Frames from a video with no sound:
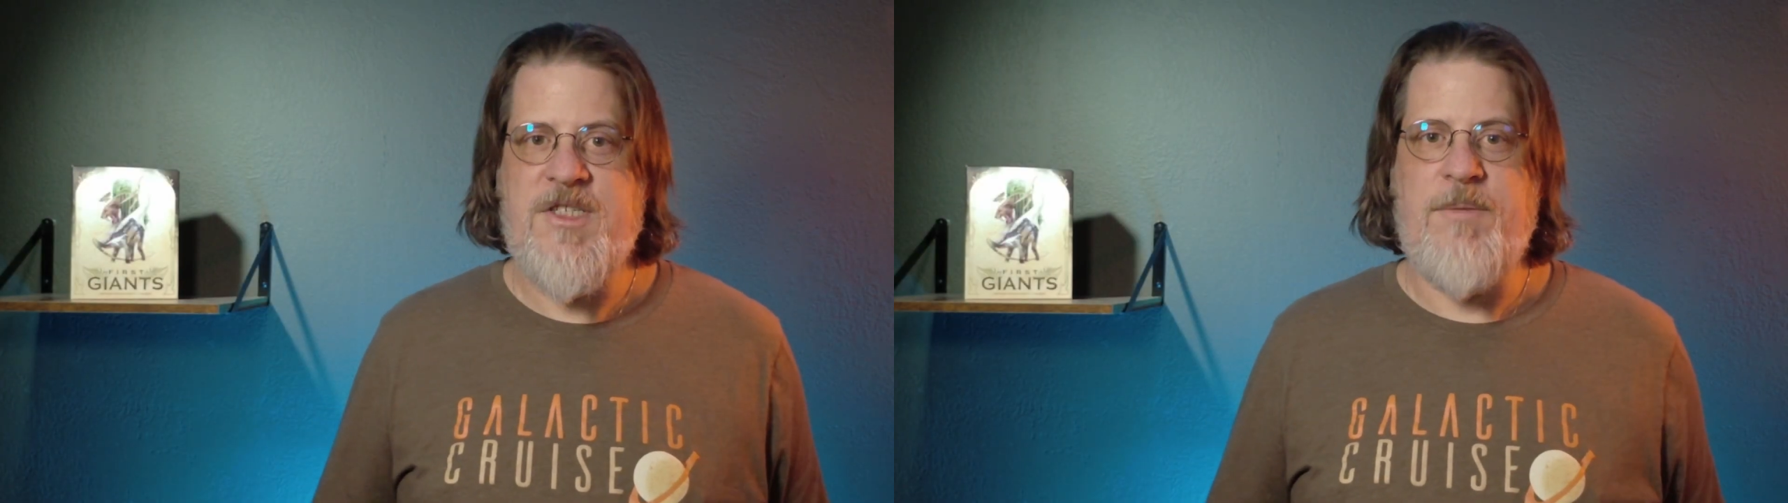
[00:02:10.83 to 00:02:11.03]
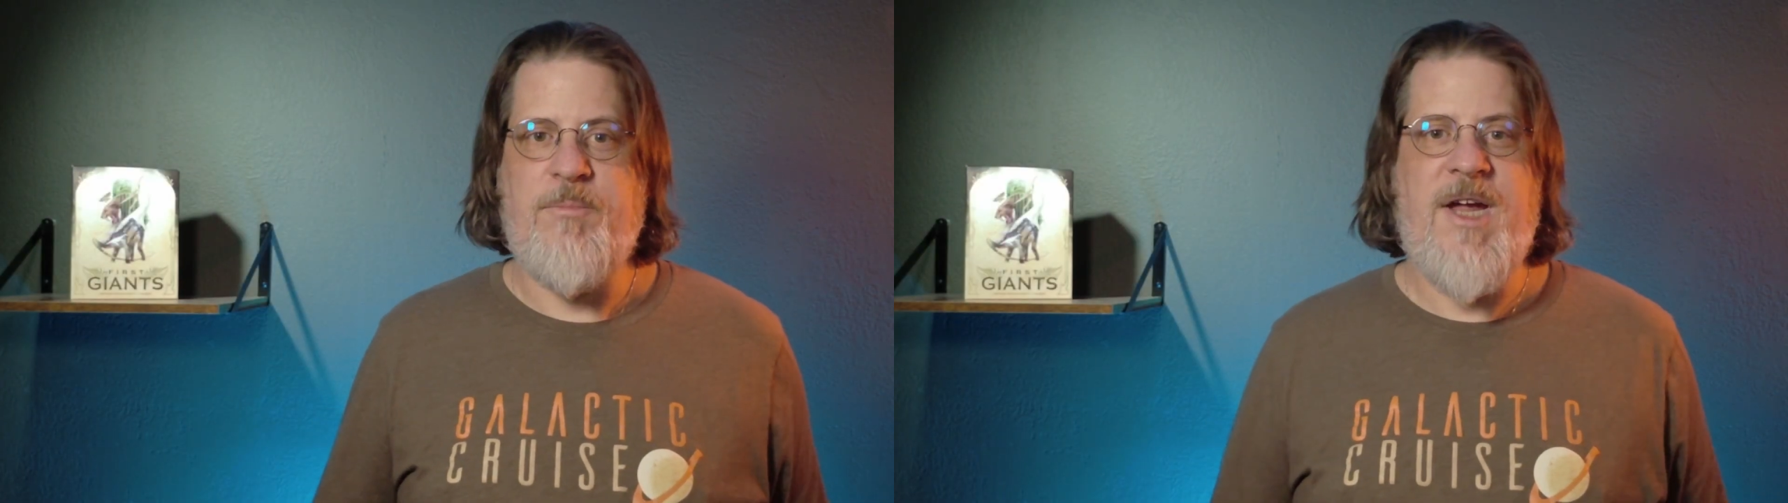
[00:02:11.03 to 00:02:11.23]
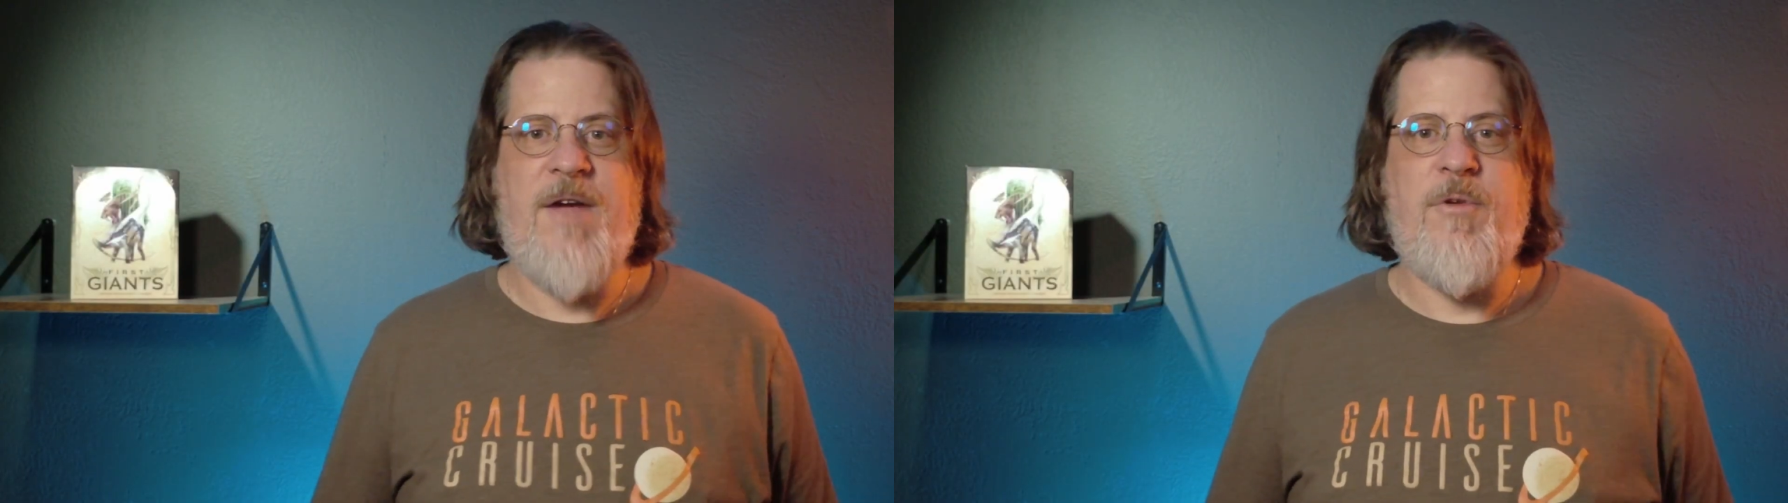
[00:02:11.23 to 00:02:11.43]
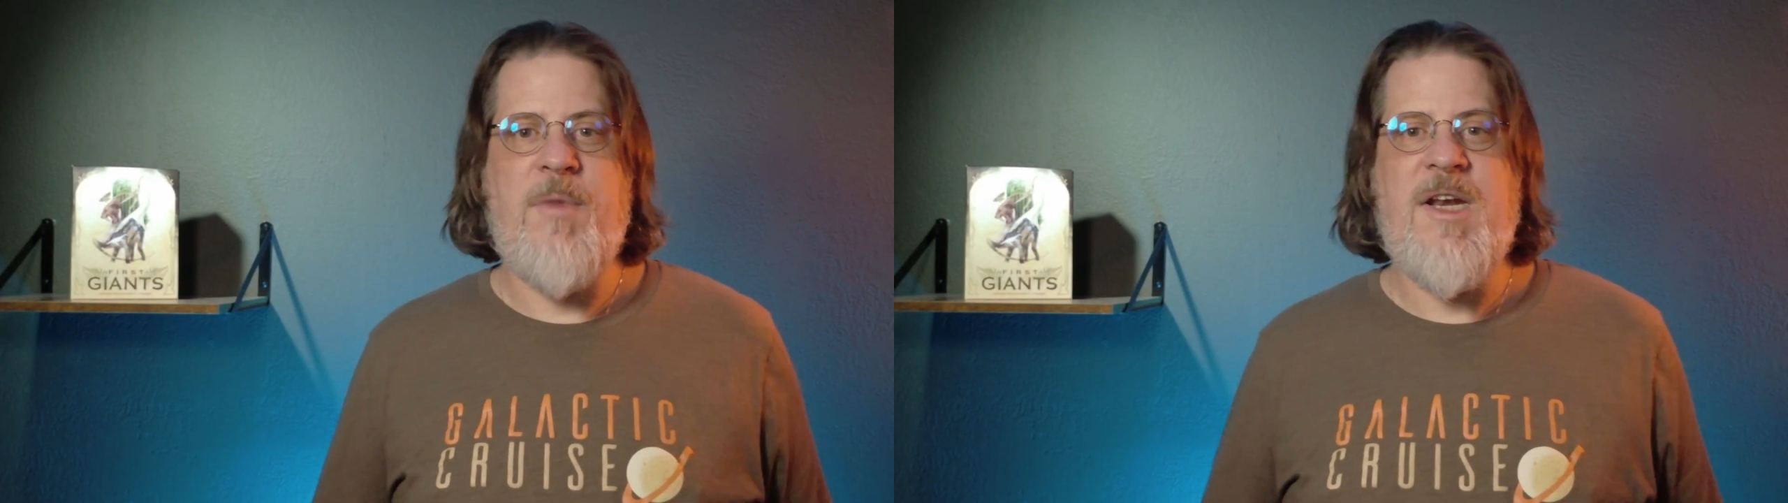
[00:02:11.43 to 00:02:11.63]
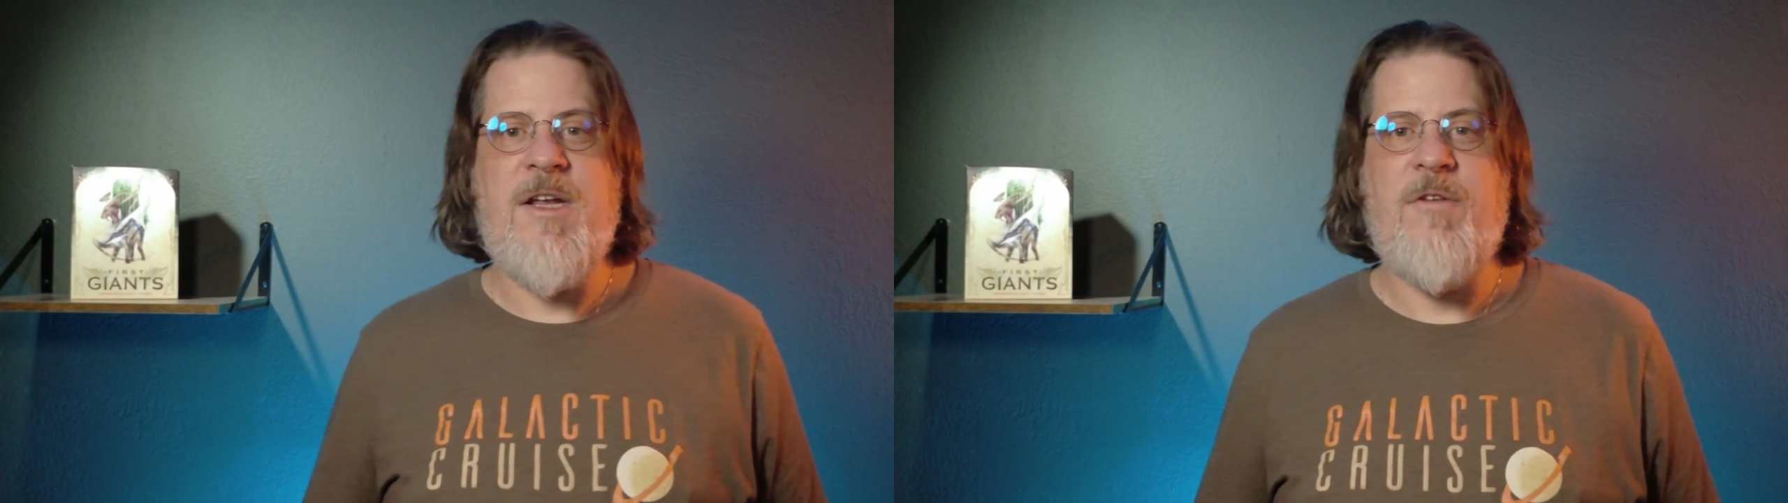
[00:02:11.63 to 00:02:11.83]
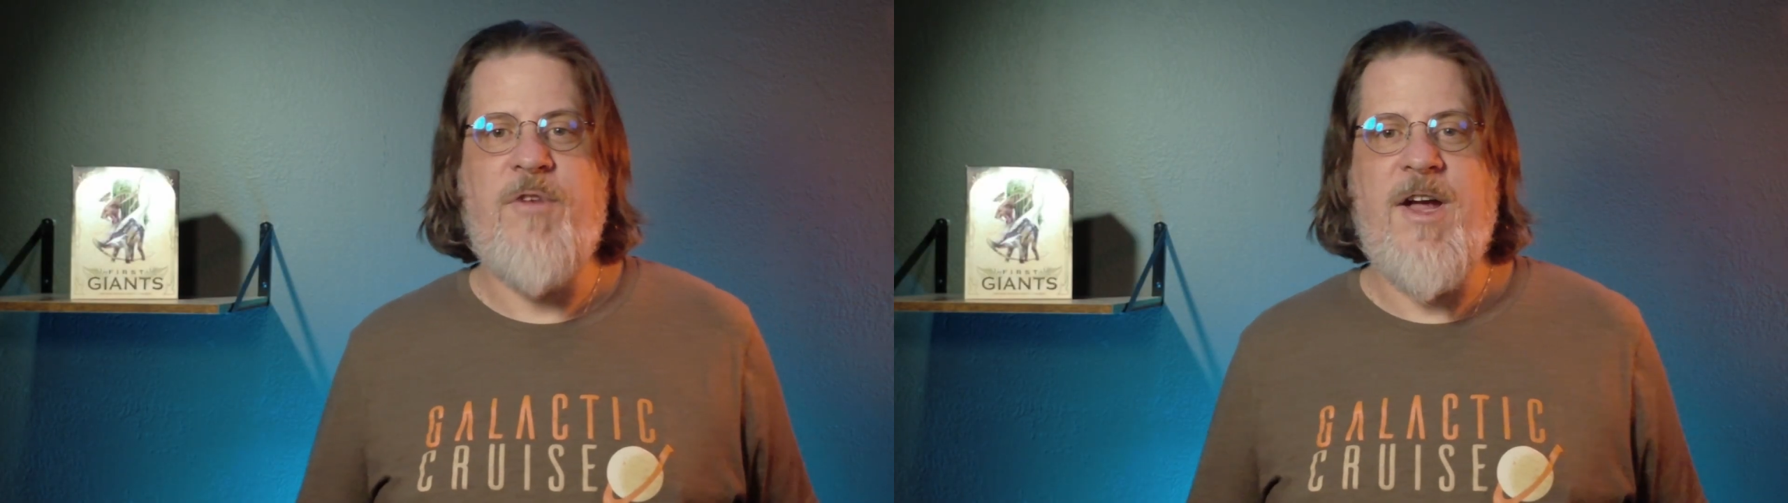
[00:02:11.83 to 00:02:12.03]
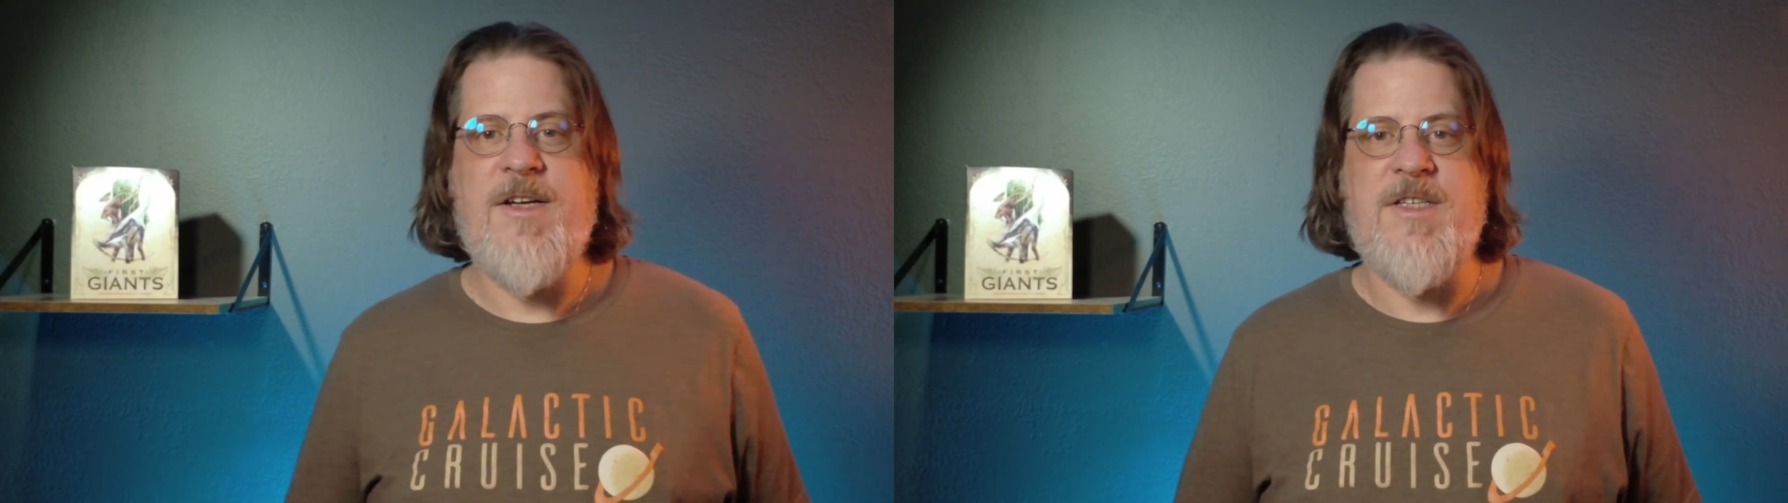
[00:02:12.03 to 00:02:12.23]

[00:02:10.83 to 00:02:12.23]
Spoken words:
simply have immediate effects